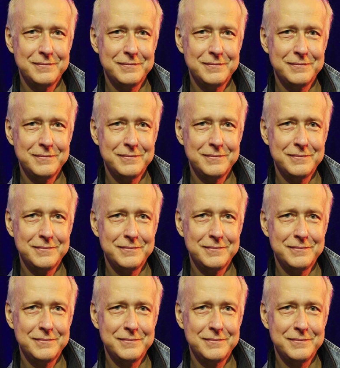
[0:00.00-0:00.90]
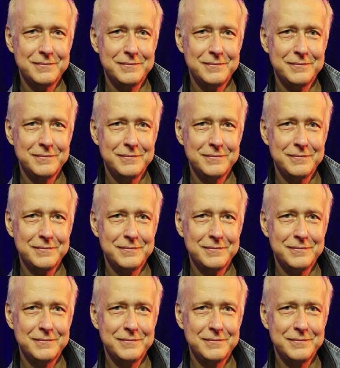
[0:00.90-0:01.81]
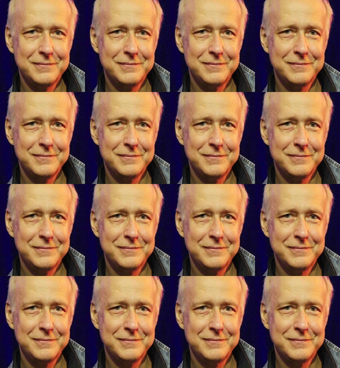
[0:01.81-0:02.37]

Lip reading: and that just really